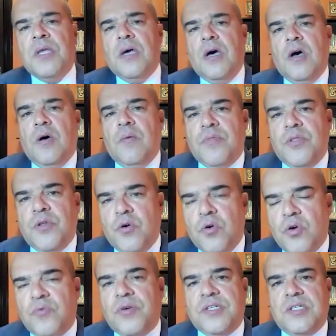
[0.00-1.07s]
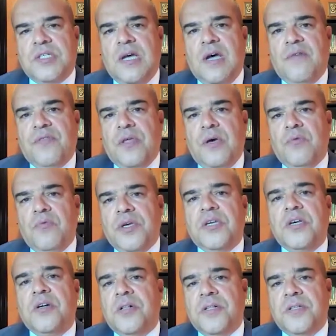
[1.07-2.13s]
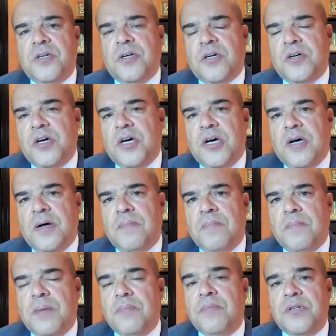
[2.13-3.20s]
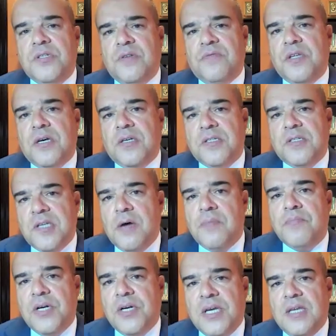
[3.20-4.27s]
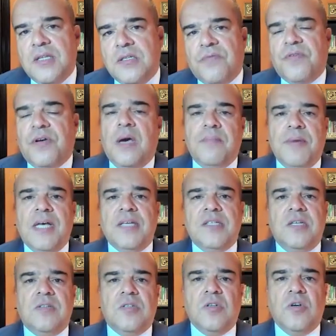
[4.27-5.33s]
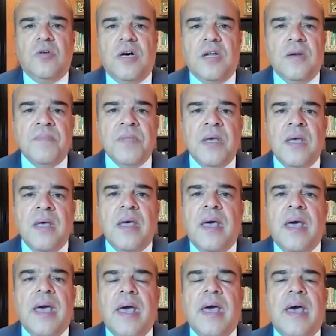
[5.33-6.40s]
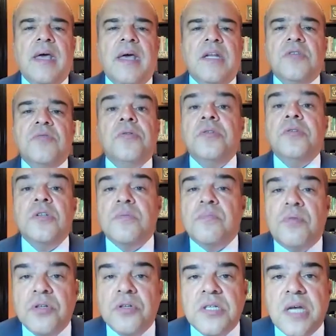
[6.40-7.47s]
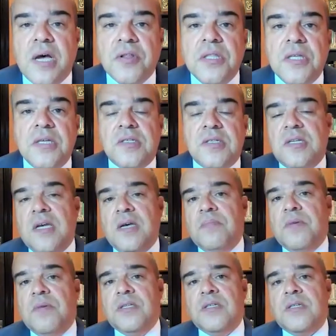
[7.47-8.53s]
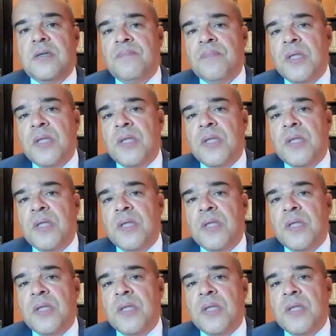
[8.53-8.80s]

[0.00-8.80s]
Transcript: The UNRWA staff that we killed are members of the Qassam brigades of Hamas and so on. And Israel just puts out these statements.